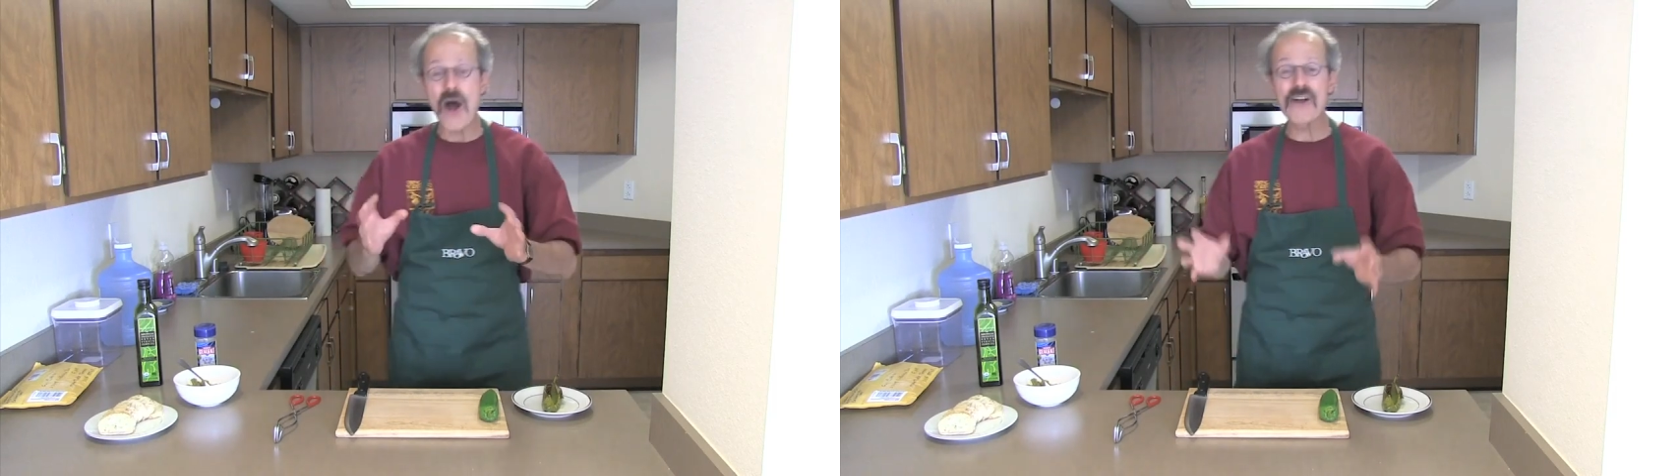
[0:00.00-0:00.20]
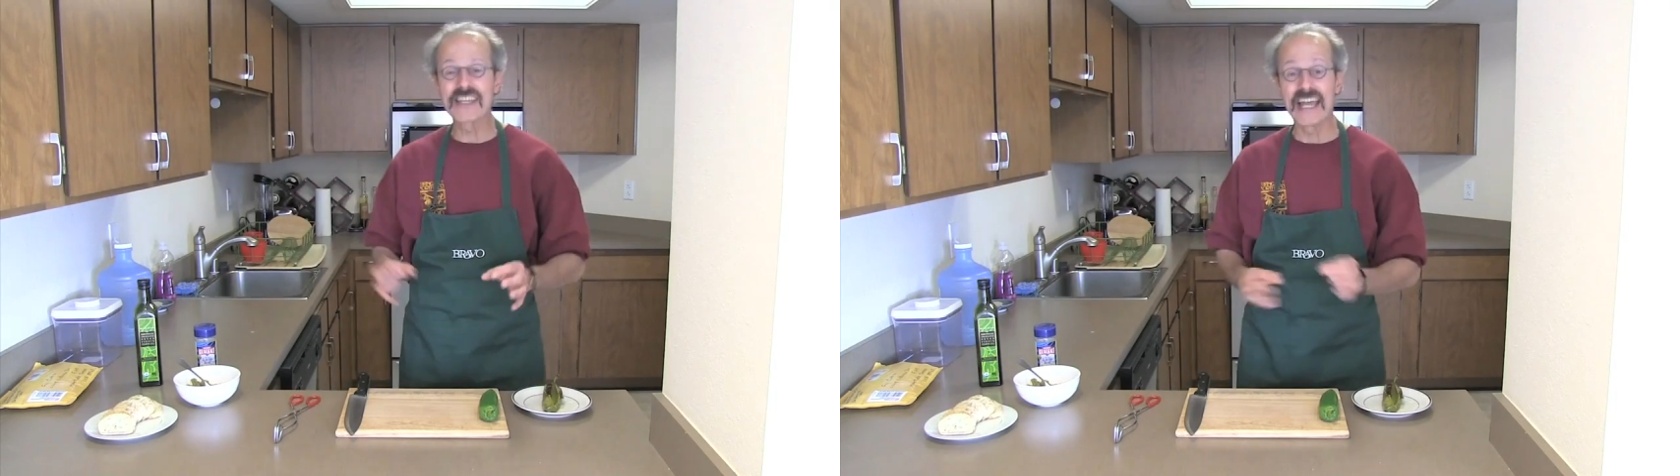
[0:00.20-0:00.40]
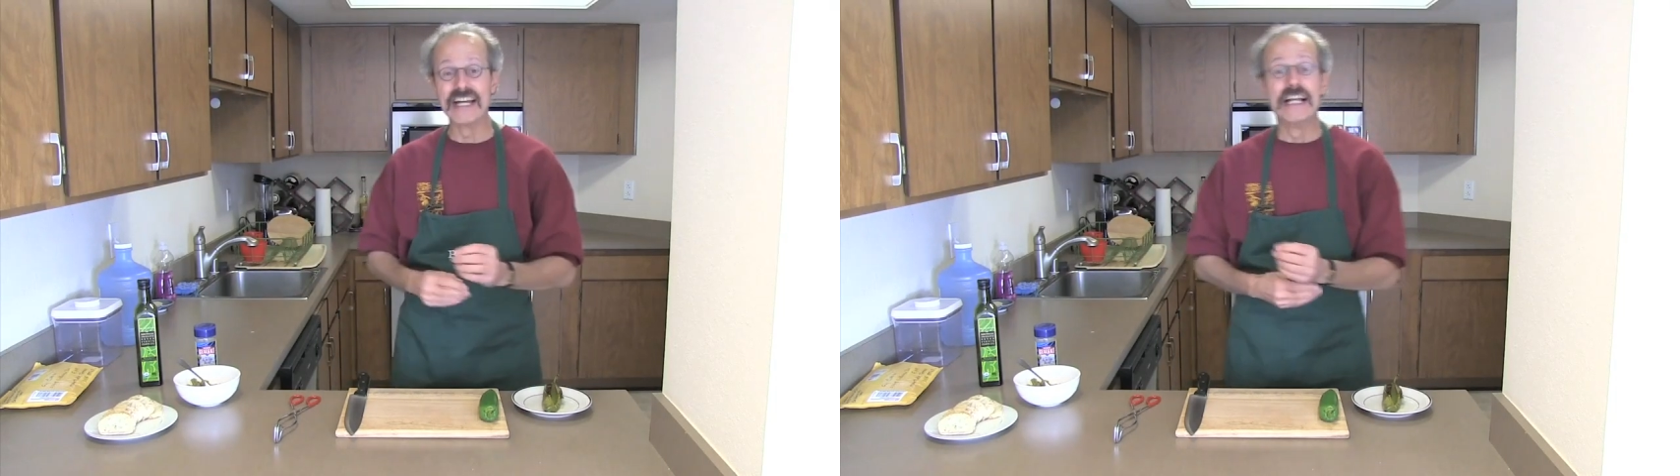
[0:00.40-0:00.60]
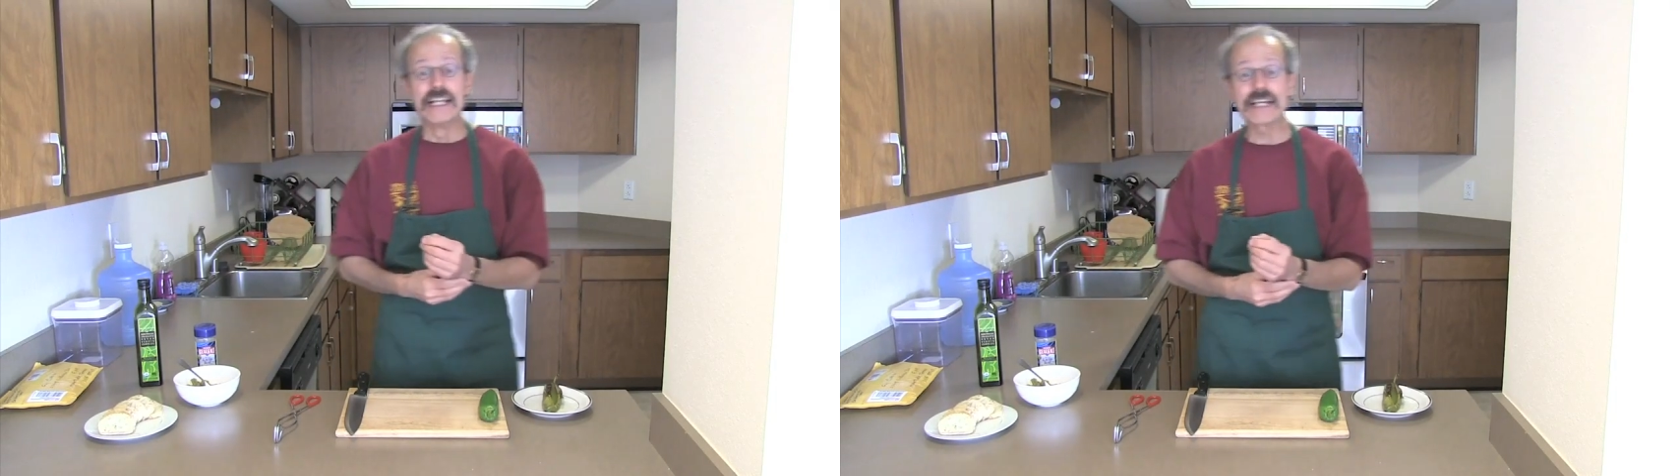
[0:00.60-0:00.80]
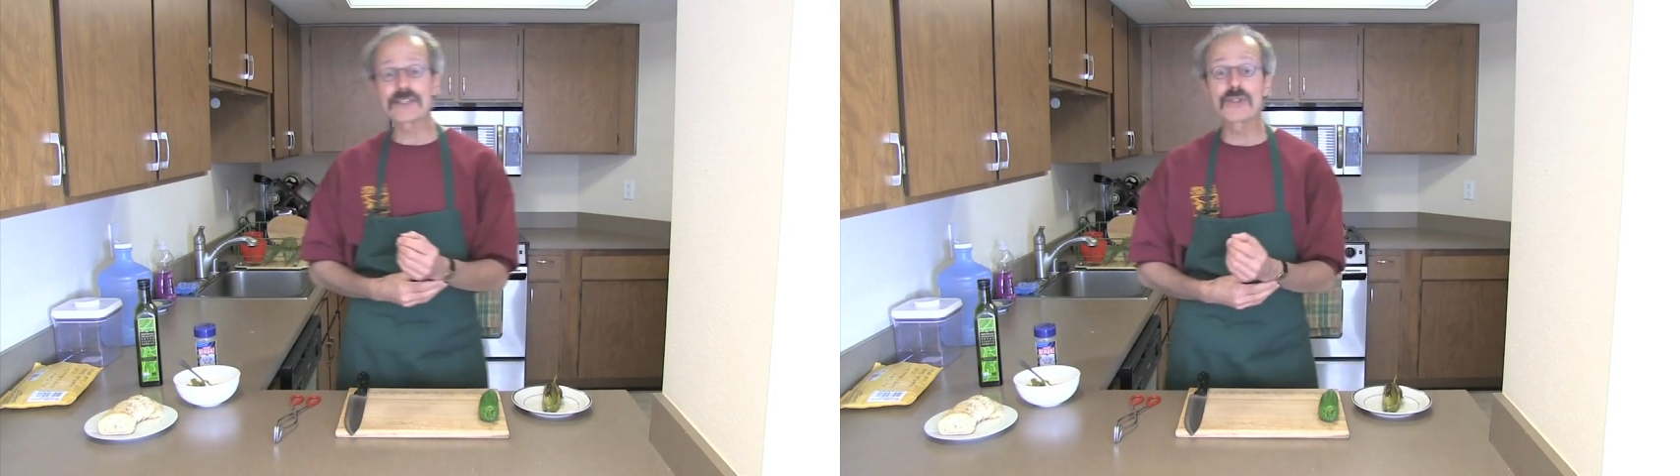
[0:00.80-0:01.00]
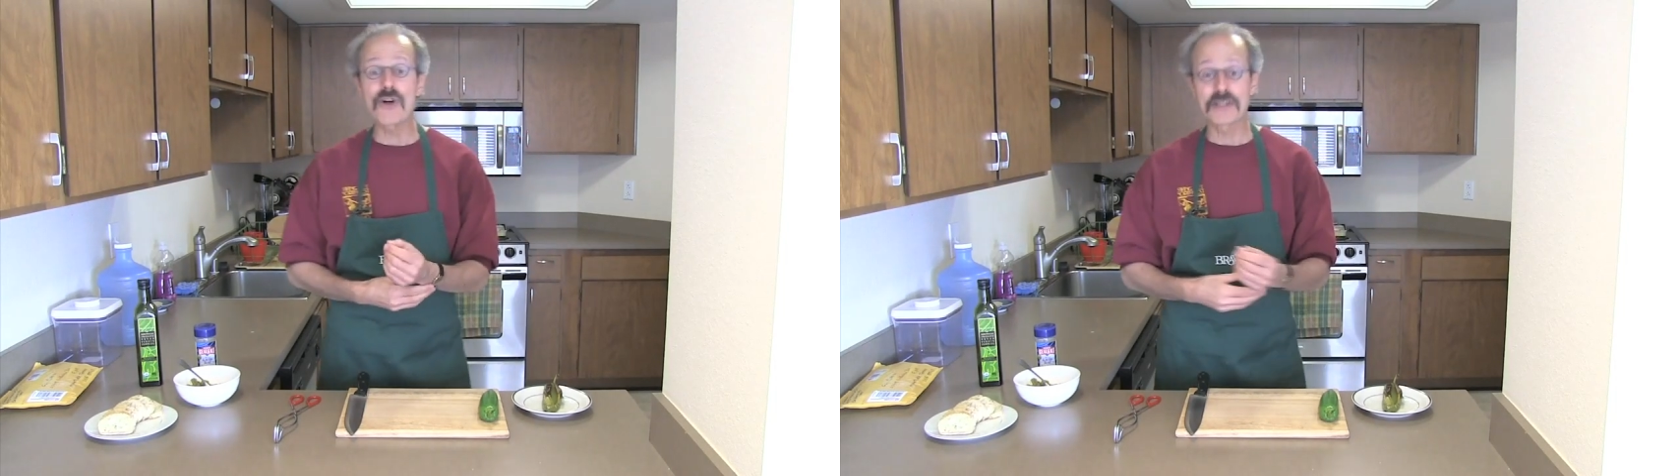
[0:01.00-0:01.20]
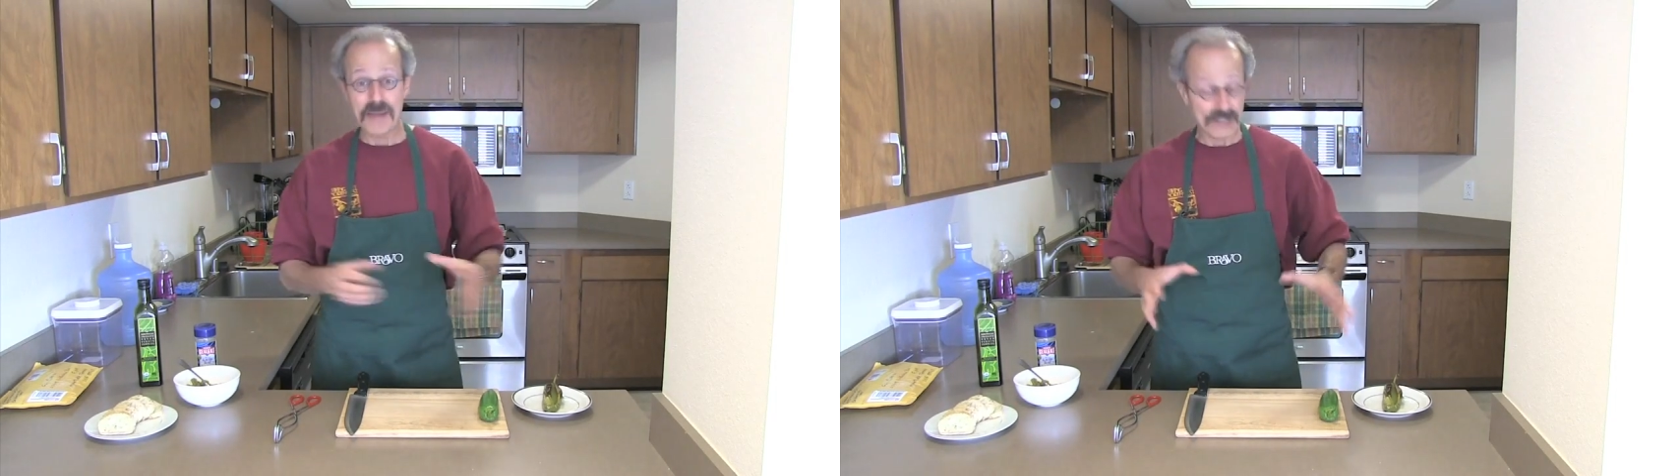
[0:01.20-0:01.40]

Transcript: Okay, let's talk